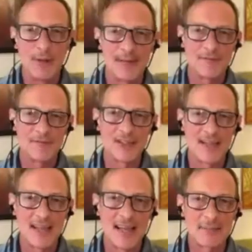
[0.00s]
myself just
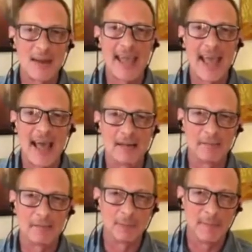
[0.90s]
in case my cat
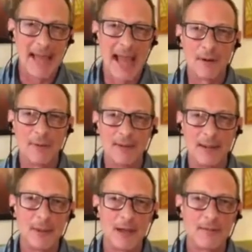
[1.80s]
meowed in
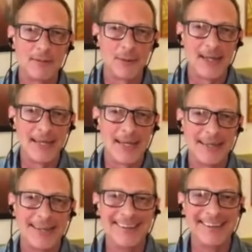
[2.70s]
the middle of your
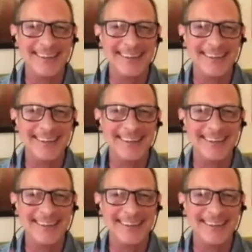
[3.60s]
reading.